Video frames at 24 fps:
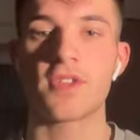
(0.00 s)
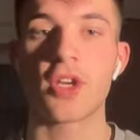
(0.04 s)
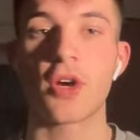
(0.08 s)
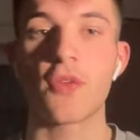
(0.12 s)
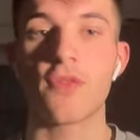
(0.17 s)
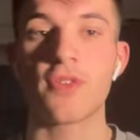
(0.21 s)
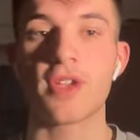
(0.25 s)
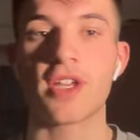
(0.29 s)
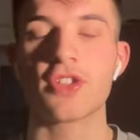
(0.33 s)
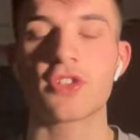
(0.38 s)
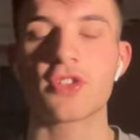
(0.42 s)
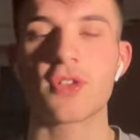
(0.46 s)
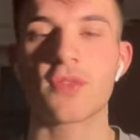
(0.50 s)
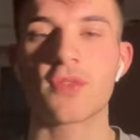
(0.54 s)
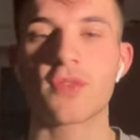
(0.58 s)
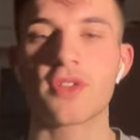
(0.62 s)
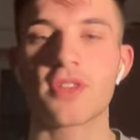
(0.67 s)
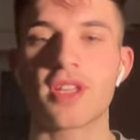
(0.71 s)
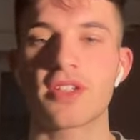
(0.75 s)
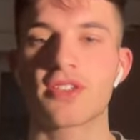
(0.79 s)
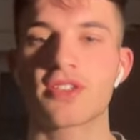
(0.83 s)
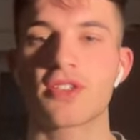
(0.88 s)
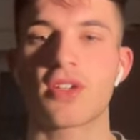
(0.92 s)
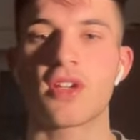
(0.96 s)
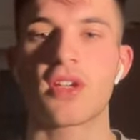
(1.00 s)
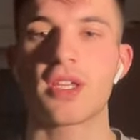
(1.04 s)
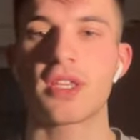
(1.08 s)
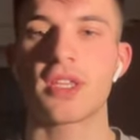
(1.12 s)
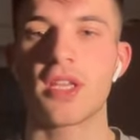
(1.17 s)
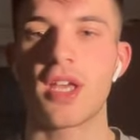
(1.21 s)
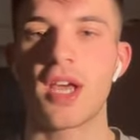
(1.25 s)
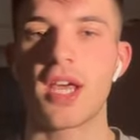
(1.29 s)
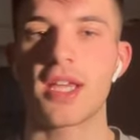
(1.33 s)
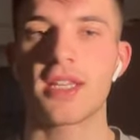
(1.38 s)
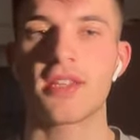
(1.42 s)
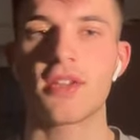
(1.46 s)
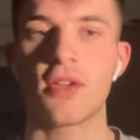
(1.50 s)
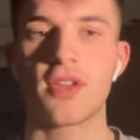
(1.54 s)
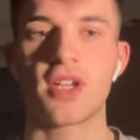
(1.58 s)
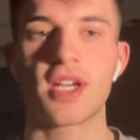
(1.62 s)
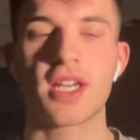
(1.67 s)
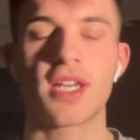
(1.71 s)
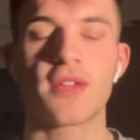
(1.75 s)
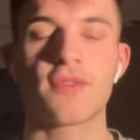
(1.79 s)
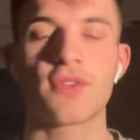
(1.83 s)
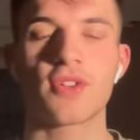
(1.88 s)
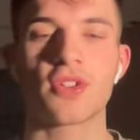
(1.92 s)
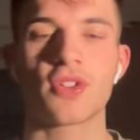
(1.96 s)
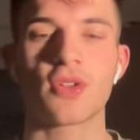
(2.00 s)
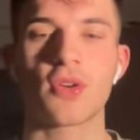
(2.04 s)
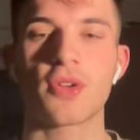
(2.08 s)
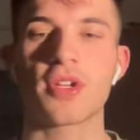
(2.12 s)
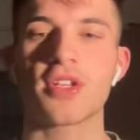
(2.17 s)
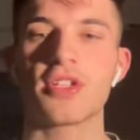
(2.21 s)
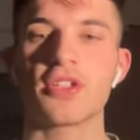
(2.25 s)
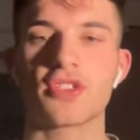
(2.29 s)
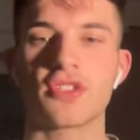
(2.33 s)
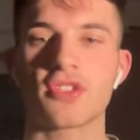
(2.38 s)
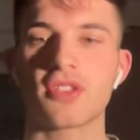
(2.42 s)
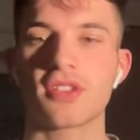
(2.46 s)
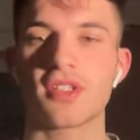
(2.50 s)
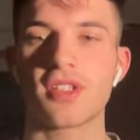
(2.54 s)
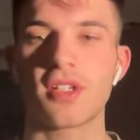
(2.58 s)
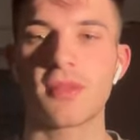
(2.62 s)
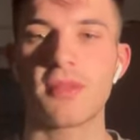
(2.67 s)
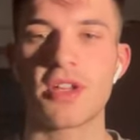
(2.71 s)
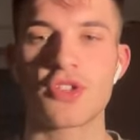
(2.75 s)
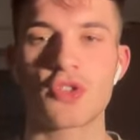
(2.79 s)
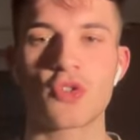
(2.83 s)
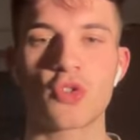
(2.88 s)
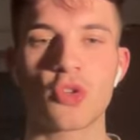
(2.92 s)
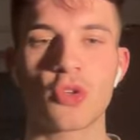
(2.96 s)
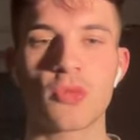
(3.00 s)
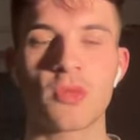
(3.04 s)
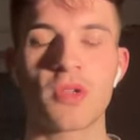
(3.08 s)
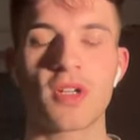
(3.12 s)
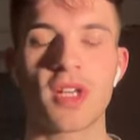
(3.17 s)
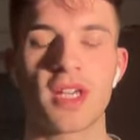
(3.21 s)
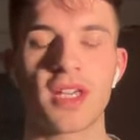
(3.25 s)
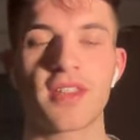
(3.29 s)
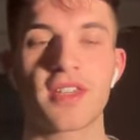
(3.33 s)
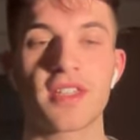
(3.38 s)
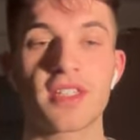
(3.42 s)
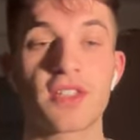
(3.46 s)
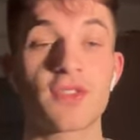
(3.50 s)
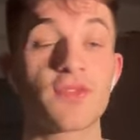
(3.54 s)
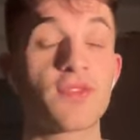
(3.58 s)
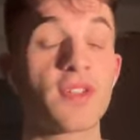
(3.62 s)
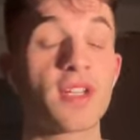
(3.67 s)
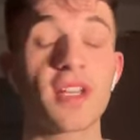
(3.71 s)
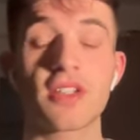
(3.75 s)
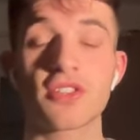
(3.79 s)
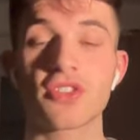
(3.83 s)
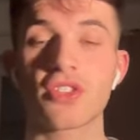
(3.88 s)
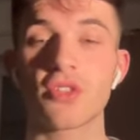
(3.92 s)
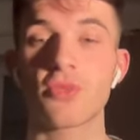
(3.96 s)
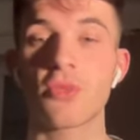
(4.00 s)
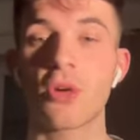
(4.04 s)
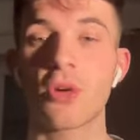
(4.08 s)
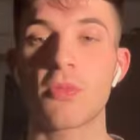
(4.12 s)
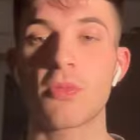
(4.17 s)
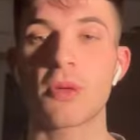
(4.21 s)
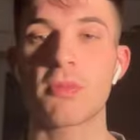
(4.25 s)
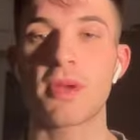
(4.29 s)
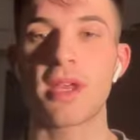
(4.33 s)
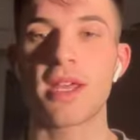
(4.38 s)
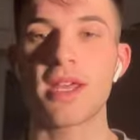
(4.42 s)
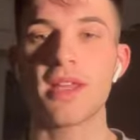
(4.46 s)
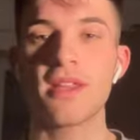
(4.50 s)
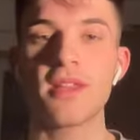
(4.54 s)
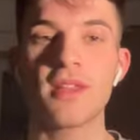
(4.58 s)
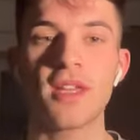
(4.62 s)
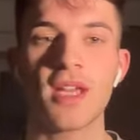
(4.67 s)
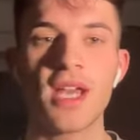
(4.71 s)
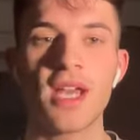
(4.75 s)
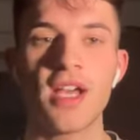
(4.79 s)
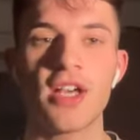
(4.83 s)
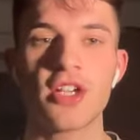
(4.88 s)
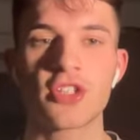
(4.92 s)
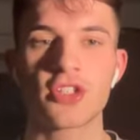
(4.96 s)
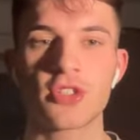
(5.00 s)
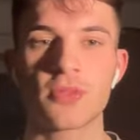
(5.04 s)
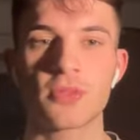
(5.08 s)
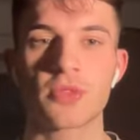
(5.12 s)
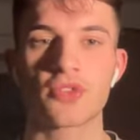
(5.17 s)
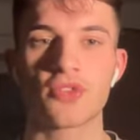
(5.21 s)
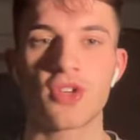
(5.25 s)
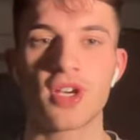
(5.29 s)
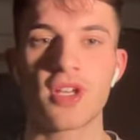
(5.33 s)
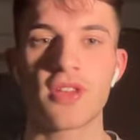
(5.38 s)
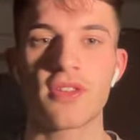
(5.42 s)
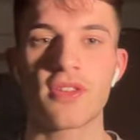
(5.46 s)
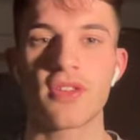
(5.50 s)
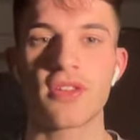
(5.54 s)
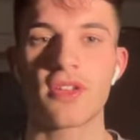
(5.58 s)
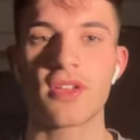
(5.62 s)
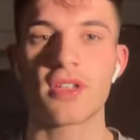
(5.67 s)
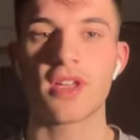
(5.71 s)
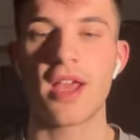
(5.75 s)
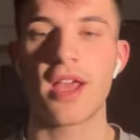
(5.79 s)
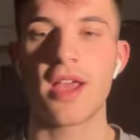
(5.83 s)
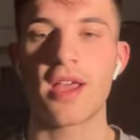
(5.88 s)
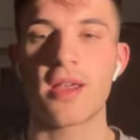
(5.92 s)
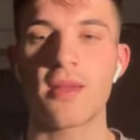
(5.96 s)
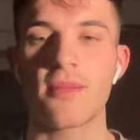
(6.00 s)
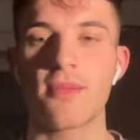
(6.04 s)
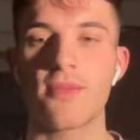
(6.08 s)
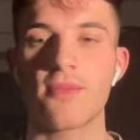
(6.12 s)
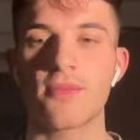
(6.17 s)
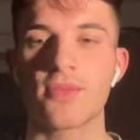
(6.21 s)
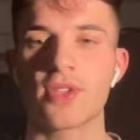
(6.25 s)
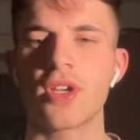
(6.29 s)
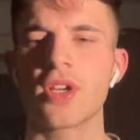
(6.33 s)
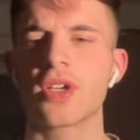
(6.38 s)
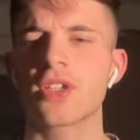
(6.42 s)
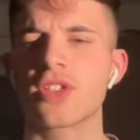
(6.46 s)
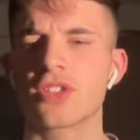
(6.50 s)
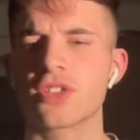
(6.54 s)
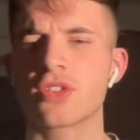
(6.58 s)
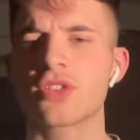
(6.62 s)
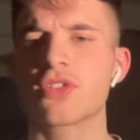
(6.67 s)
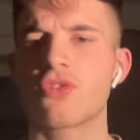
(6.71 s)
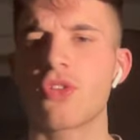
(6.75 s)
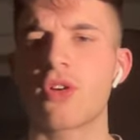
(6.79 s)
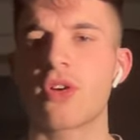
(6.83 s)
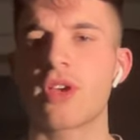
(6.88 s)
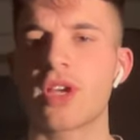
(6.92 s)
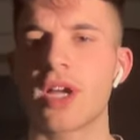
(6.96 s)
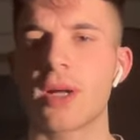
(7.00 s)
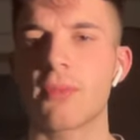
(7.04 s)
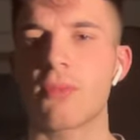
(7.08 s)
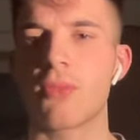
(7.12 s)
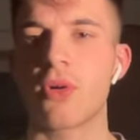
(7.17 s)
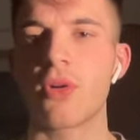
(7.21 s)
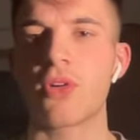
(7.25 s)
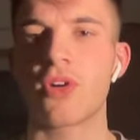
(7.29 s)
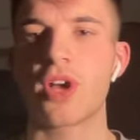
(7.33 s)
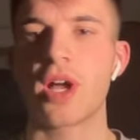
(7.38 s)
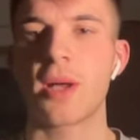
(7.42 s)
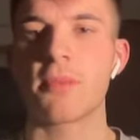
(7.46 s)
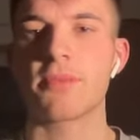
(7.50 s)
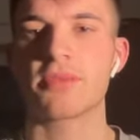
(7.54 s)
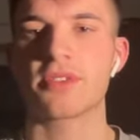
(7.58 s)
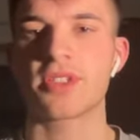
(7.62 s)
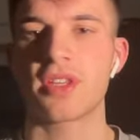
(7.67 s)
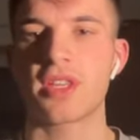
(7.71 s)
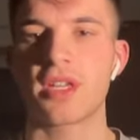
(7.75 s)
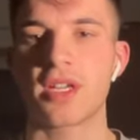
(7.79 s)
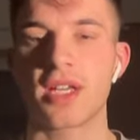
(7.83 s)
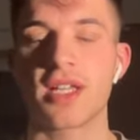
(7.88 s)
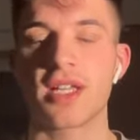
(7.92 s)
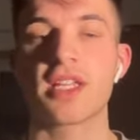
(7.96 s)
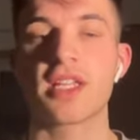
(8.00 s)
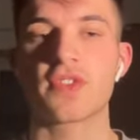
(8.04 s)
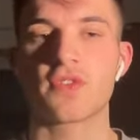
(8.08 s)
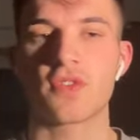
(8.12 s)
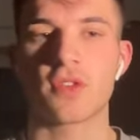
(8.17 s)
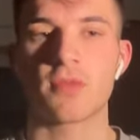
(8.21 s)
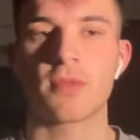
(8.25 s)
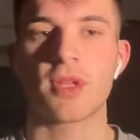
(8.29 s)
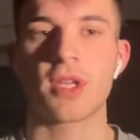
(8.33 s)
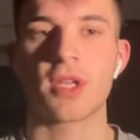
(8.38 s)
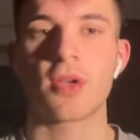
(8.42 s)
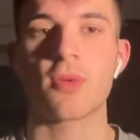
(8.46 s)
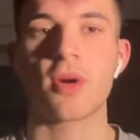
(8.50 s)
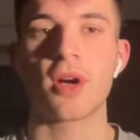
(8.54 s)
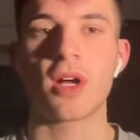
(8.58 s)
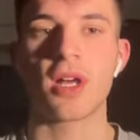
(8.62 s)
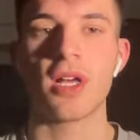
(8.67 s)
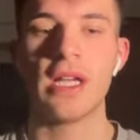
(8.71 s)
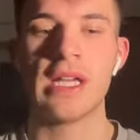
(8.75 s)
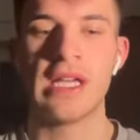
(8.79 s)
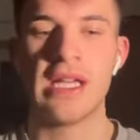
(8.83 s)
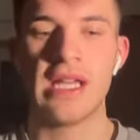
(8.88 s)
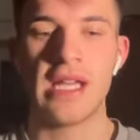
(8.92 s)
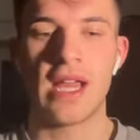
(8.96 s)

delving into everything. So I don't think I'd ever got into a major tournament like this feeling so well prepared. So it was great that because growing up World Cups, I think at least for me were